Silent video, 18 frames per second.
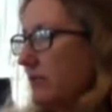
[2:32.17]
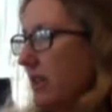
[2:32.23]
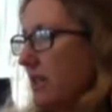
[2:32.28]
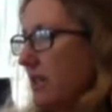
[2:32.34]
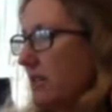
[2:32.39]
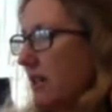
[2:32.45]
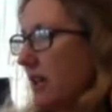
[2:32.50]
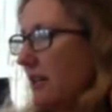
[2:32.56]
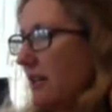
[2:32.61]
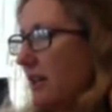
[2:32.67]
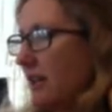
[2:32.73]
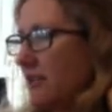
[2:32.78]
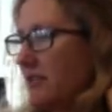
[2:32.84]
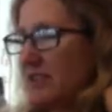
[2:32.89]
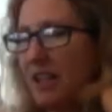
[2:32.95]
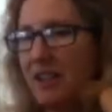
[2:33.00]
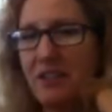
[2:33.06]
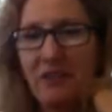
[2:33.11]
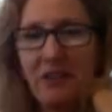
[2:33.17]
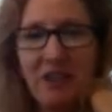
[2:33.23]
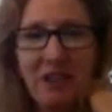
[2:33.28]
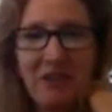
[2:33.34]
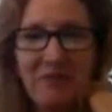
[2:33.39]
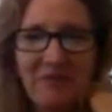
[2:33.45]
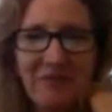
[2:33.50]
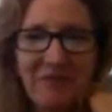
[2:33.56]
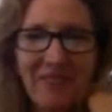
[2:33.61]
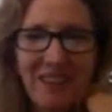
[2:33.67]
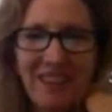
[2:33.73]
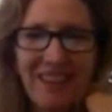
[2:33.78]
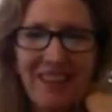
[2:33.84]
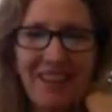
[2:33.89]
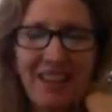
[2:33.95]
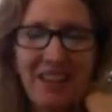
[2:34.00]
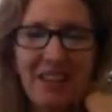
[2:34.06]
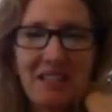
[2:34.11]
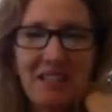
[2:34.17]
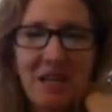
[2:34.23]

Right side, left side, there we go. The